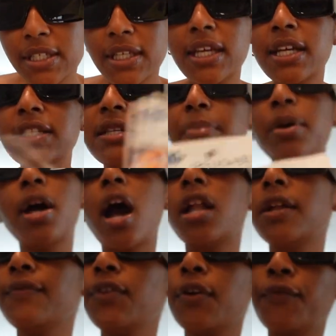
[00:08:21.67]
again to put
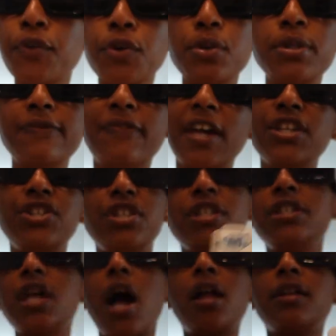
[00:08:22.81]
all of your fruits,
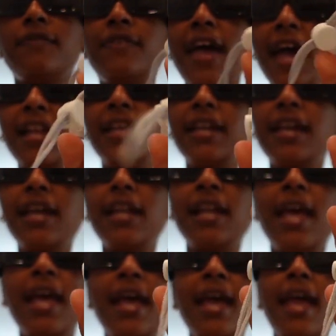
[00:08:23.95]
veggies, all of that in.
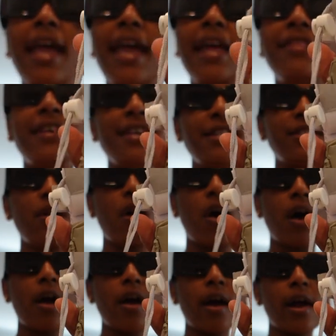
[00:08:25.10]
And these
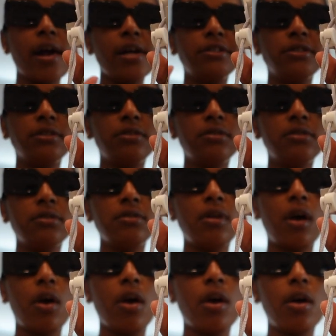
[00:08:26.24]
are
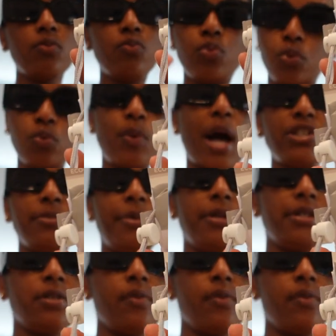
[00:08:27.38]
washable as